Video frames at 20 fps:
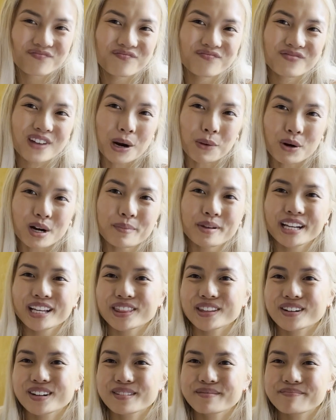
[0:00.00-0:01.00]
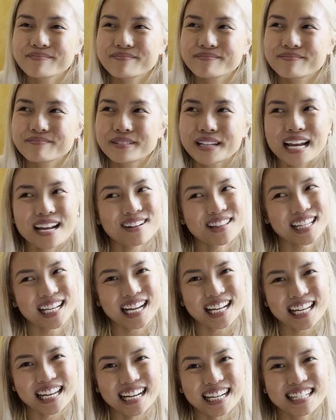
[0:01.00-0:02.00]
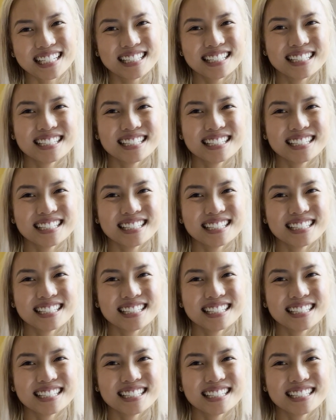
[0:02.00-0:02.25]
I want to make a third, but I don't think I can.